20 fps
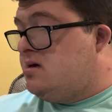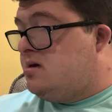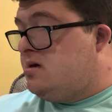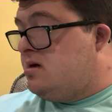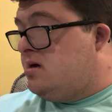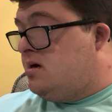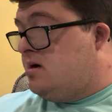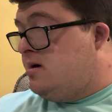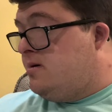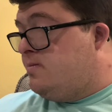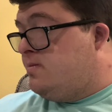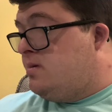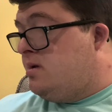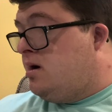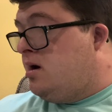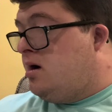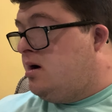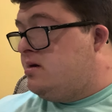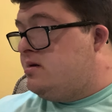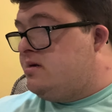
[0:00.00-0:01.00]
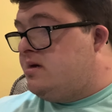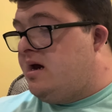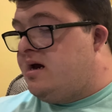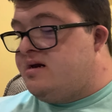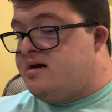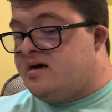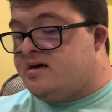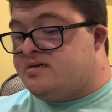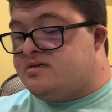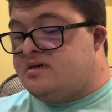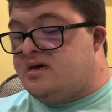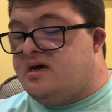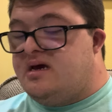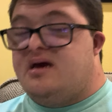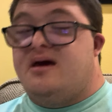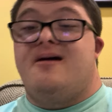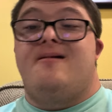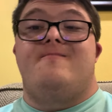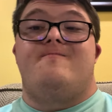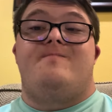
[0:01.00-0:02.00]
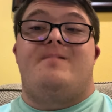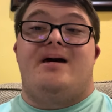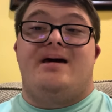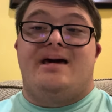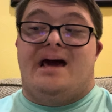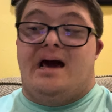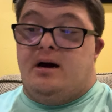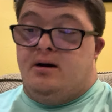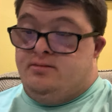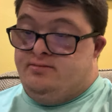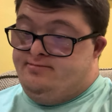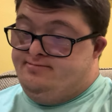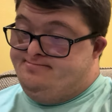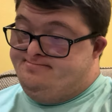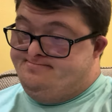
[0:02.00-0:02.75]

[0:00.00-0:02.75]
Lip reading: on NXT and fade out.